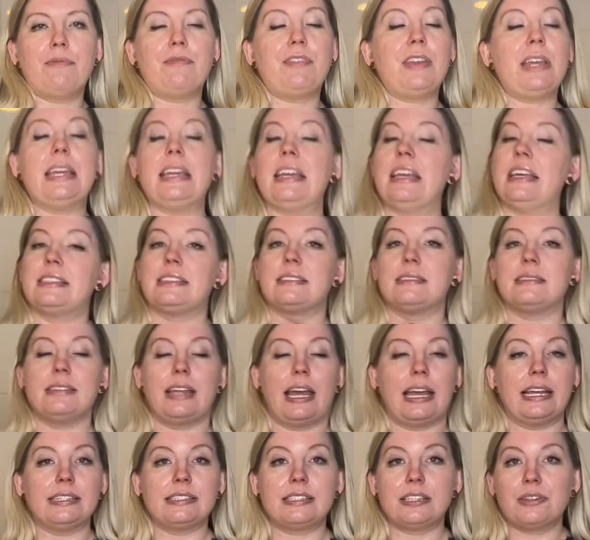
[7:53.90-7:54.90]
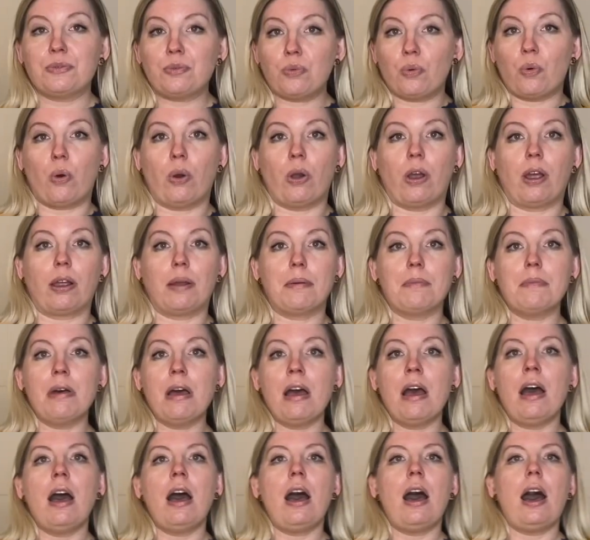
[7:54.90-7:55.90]
it's nice and warm,
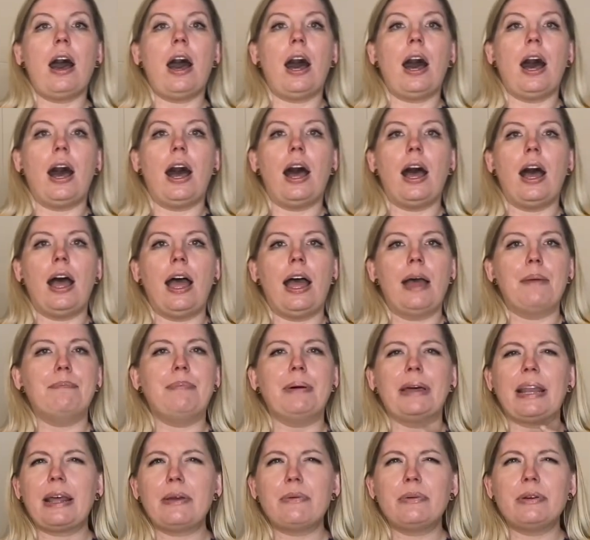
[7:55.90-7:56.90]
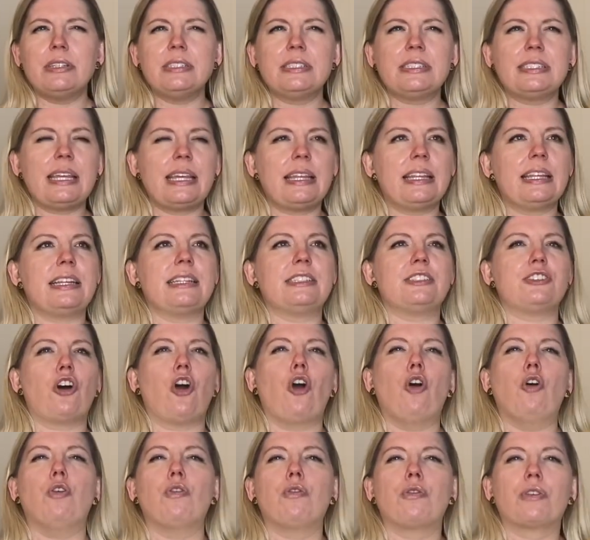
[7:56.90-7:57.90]
but I wouldn't say that it's
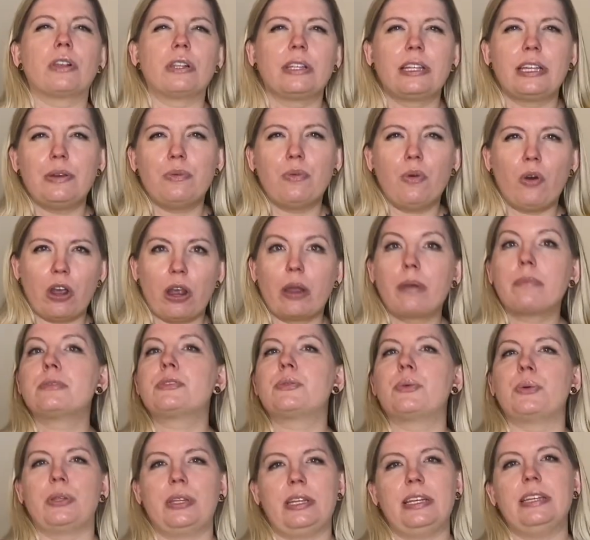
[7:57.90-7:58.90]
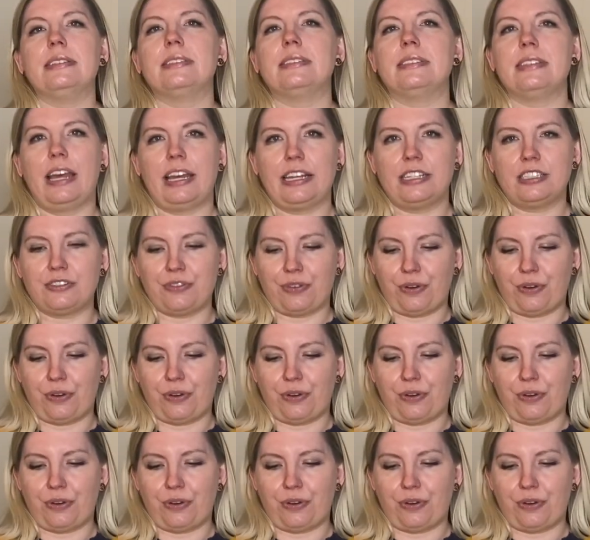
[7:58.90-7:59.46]
overly warm, so it is nice for